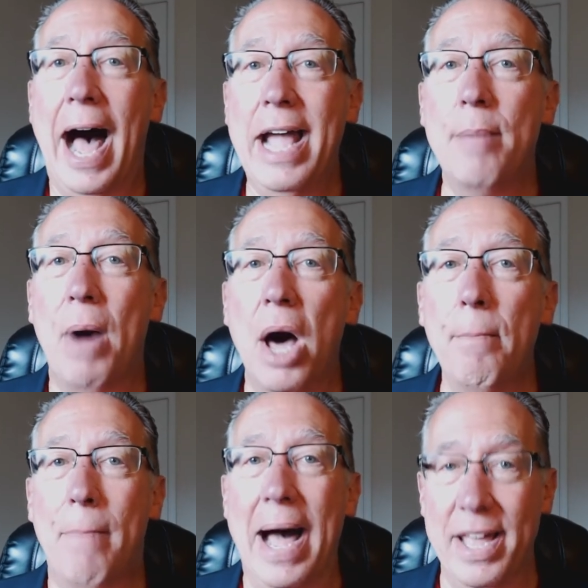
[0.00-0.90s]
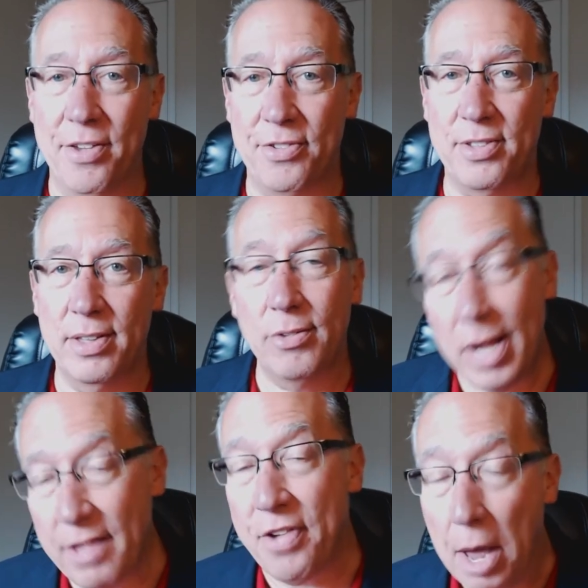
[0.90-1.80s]
I am unbiased.
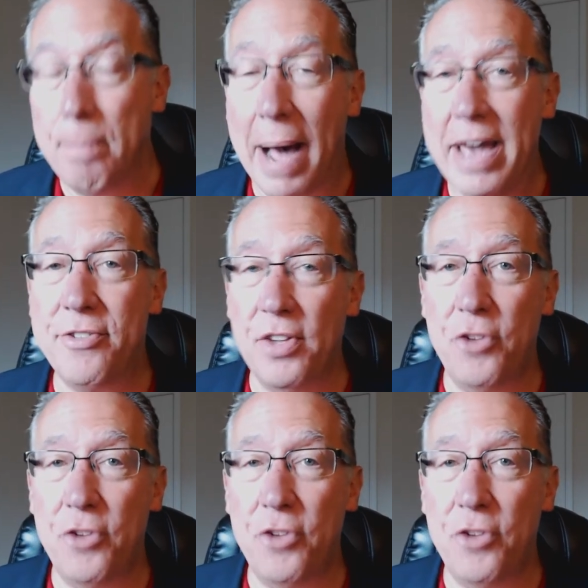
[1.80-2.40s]
Well, as unbiased